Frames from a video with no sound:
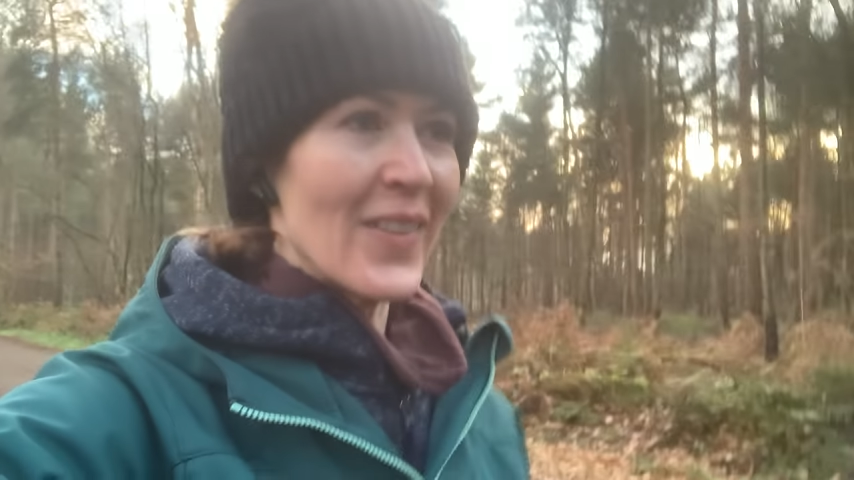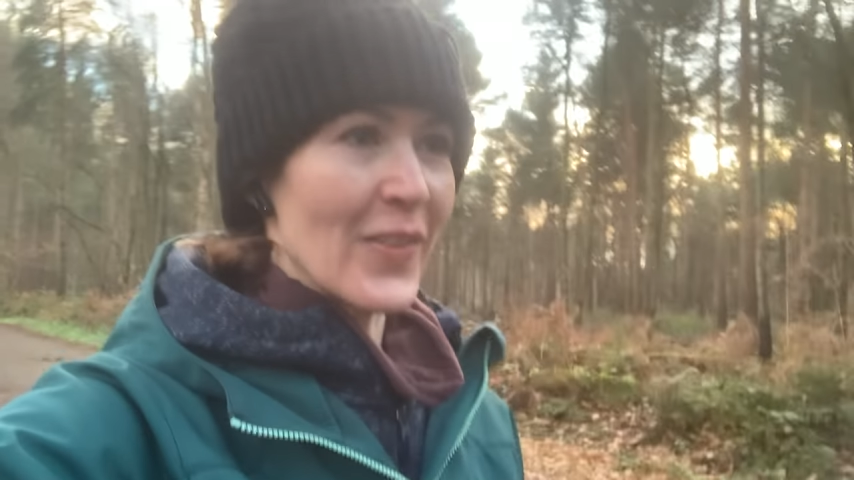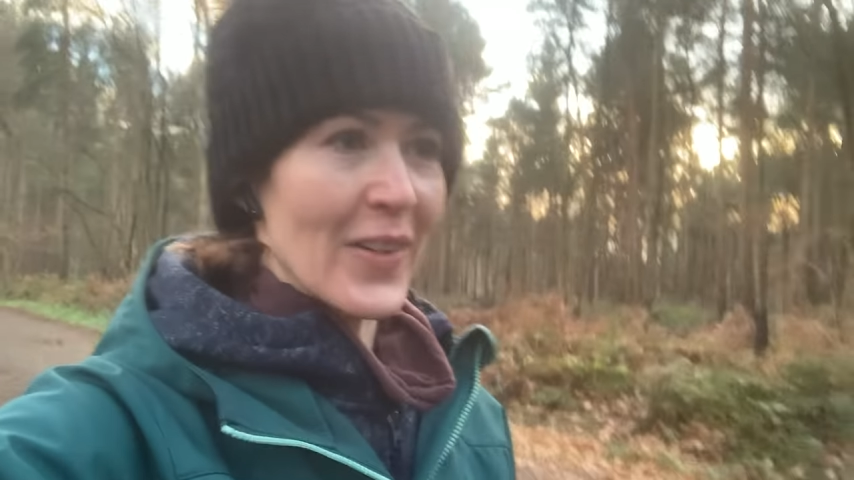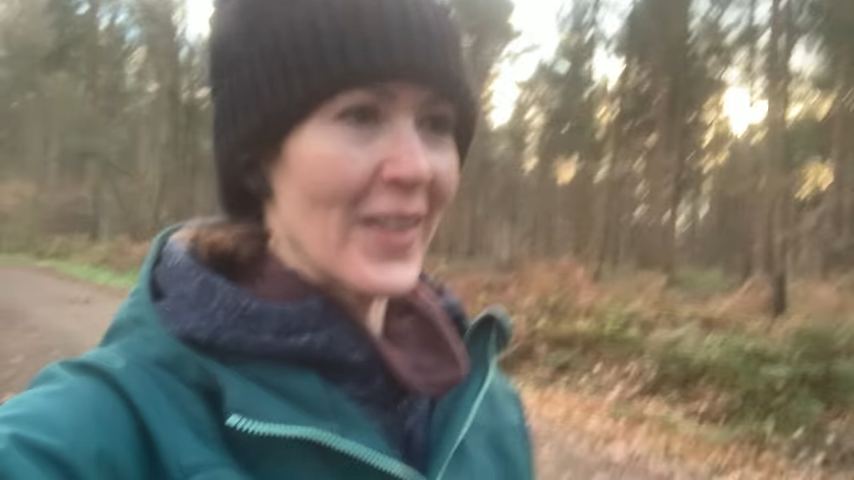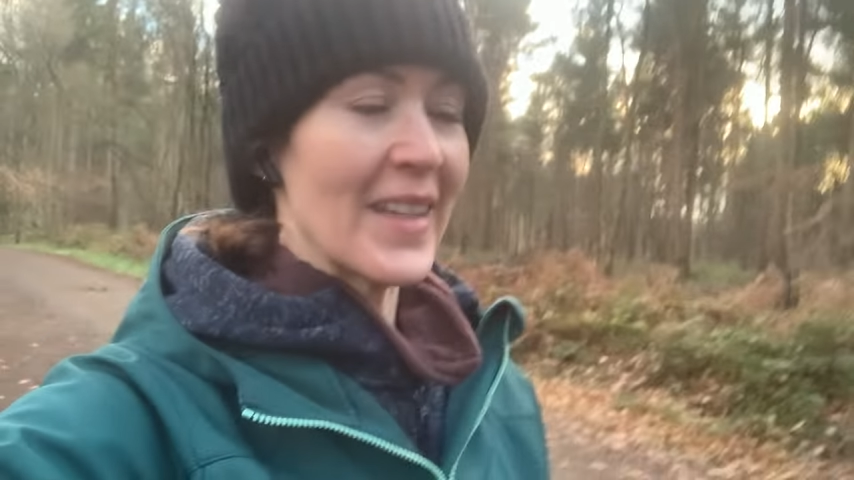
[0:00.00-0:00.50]

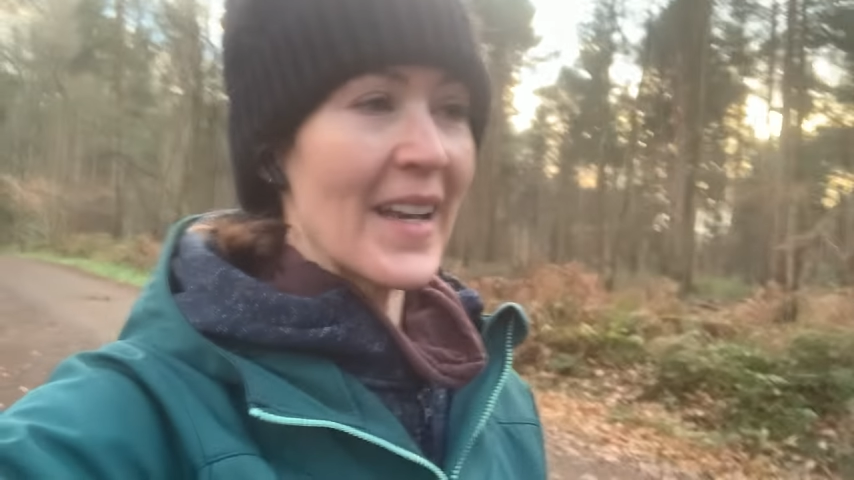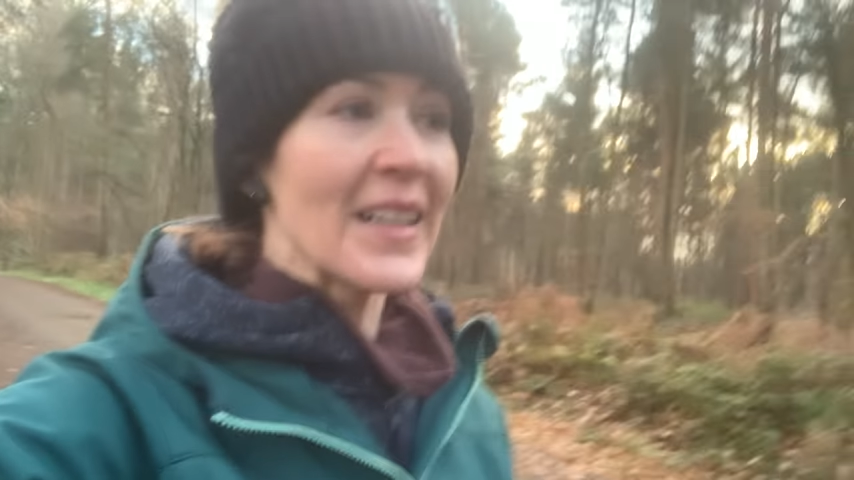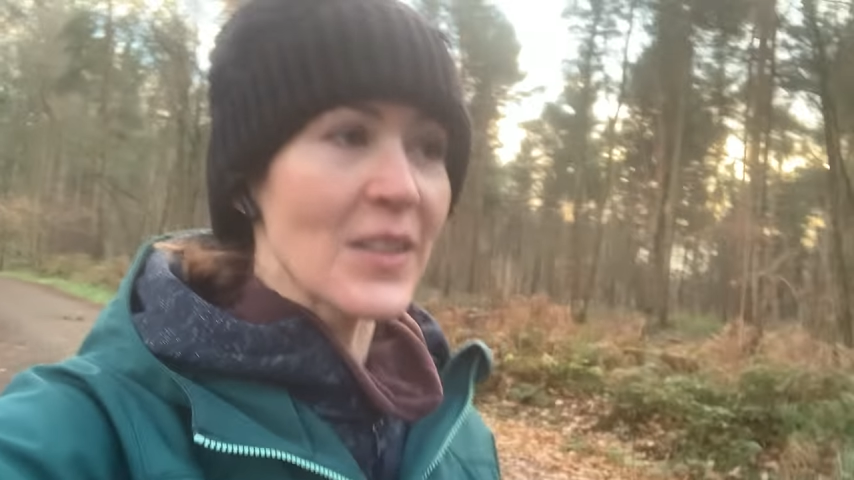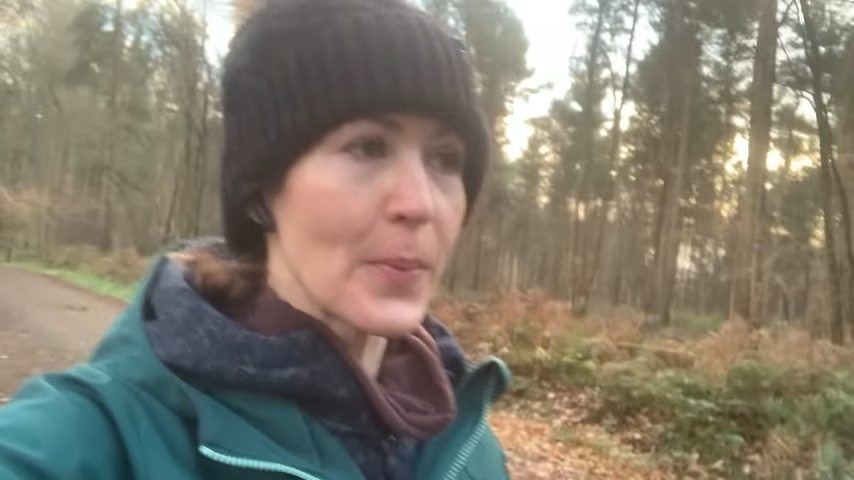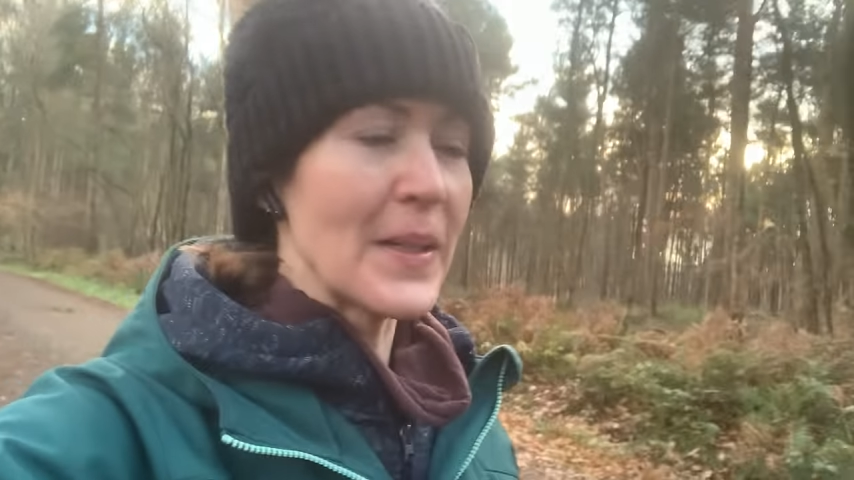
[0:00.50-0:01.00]
for the
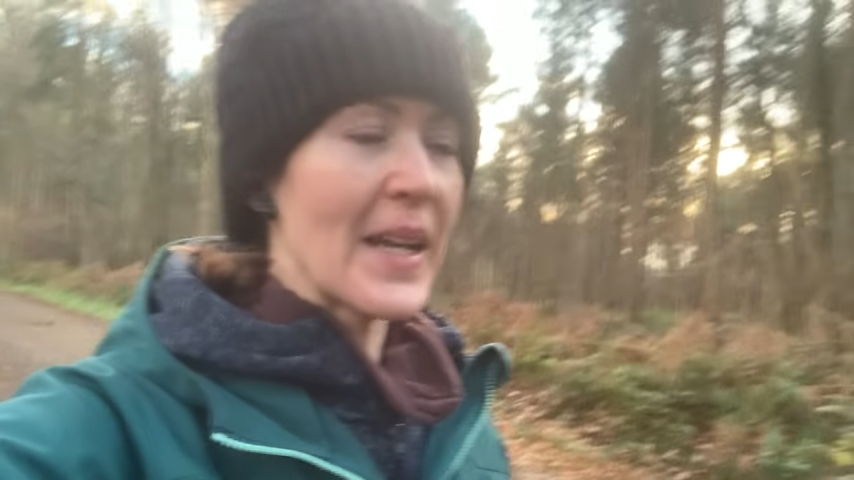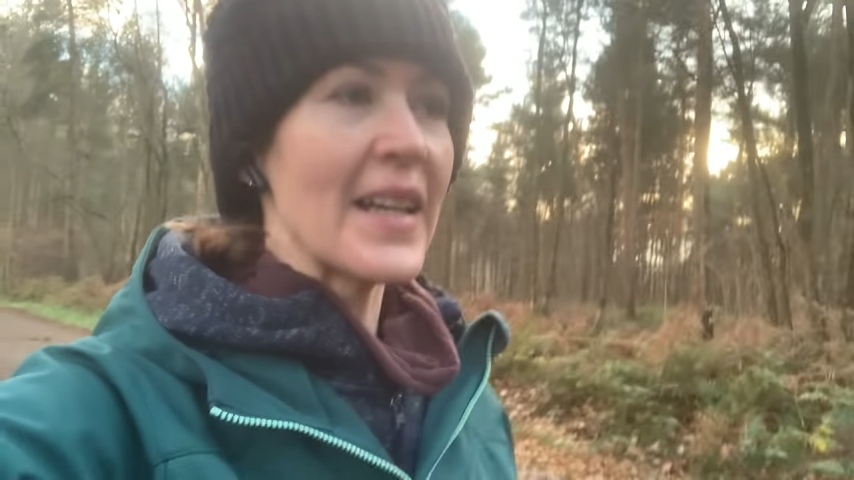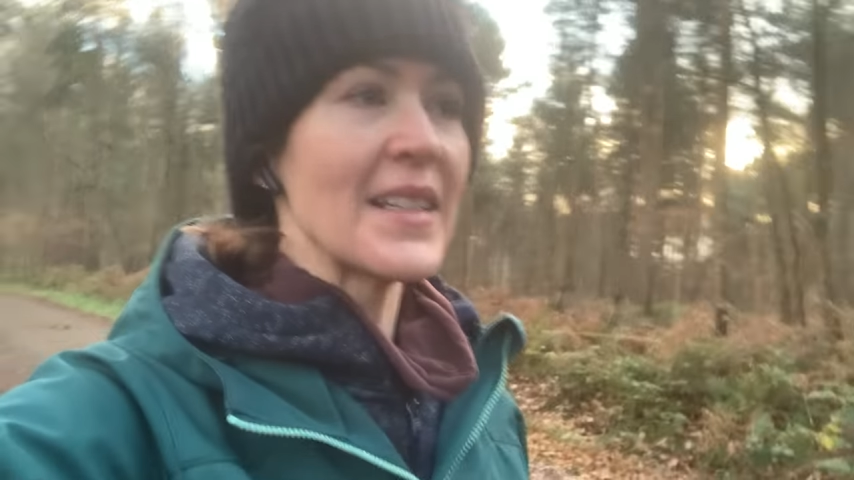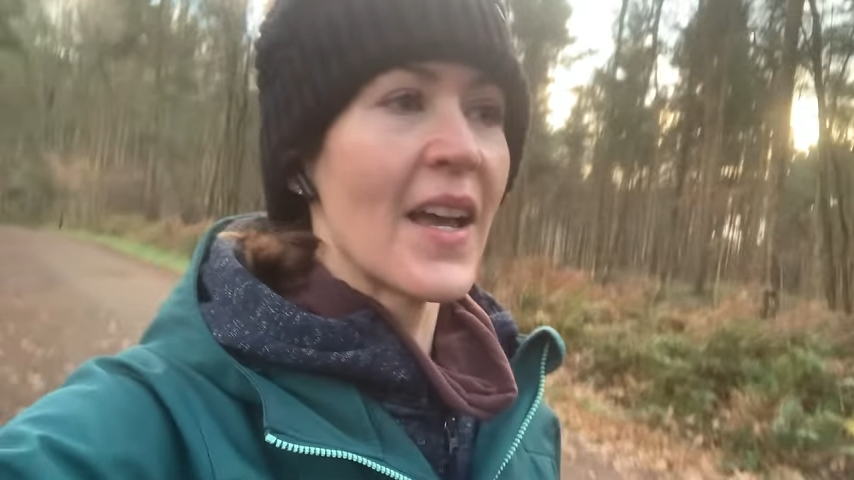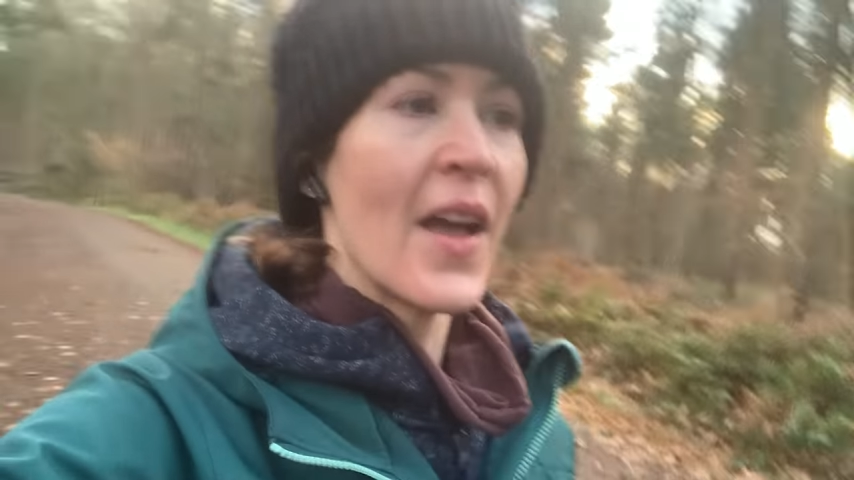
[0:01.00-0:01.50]
next couple of
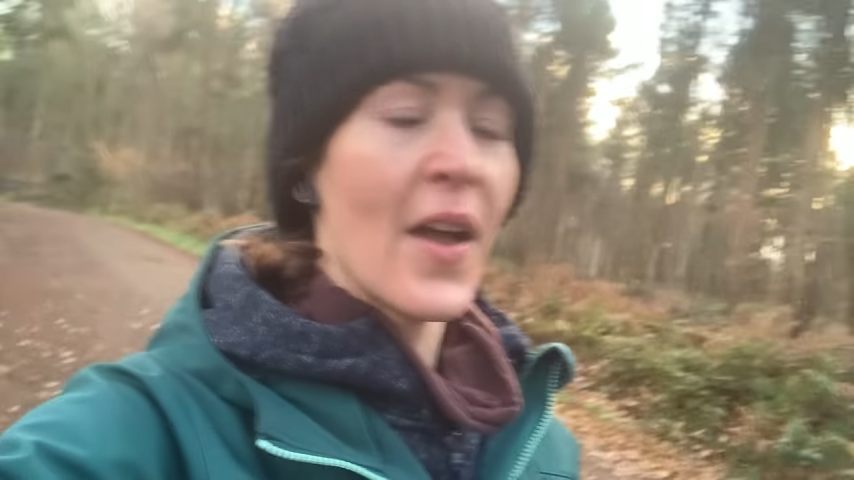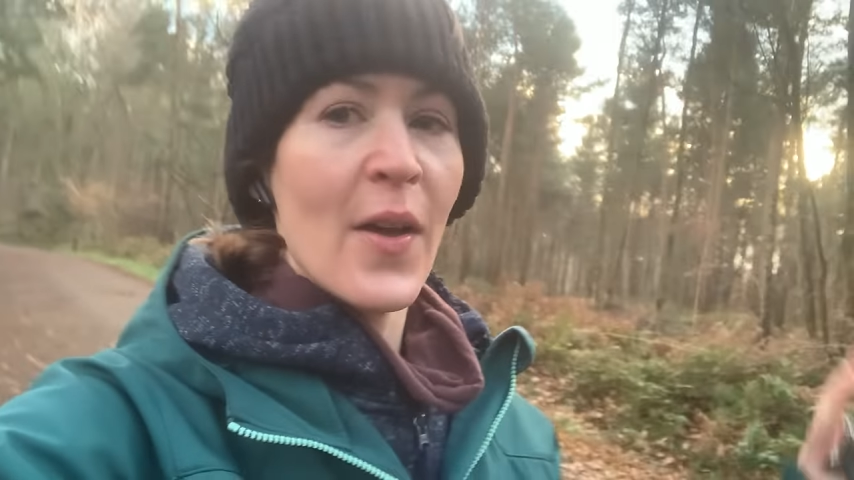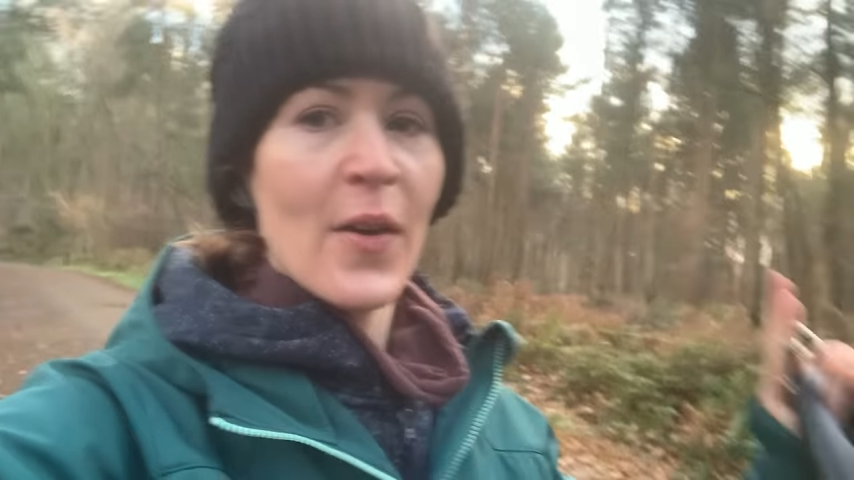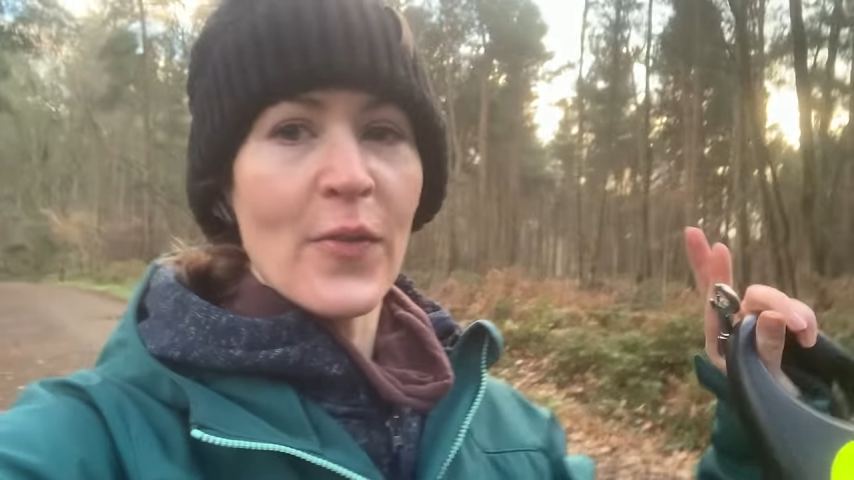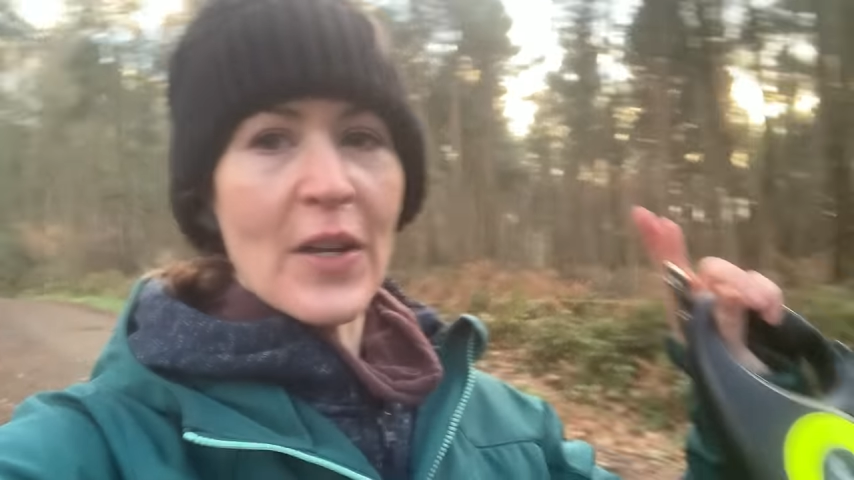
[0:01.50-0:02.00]
days.
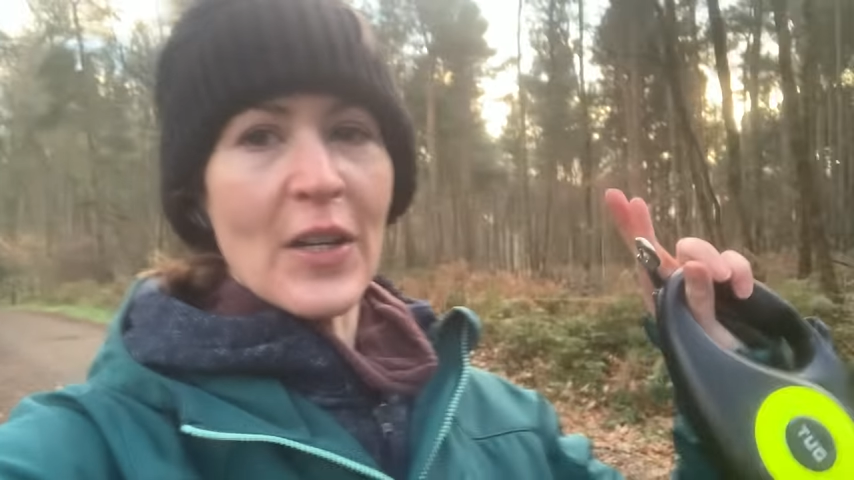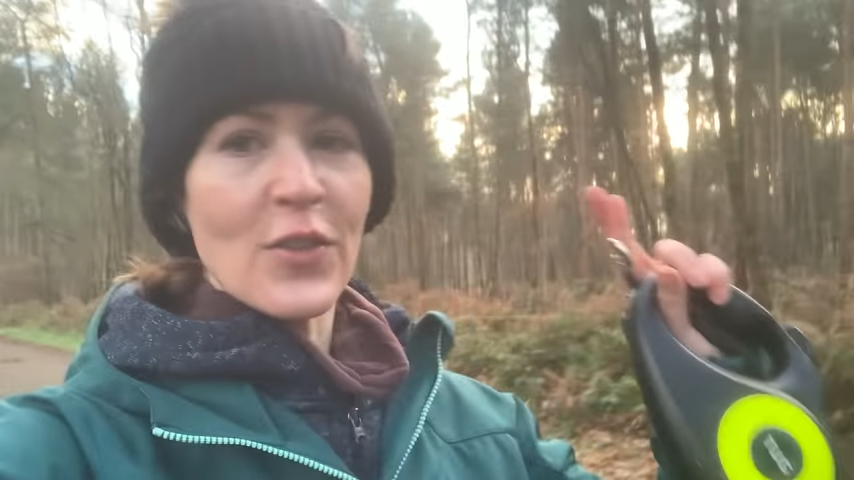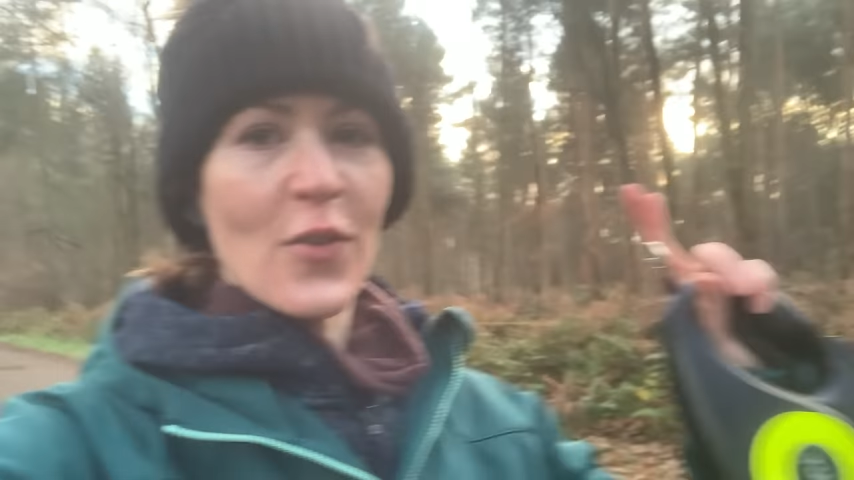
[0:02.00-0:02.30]
Fingers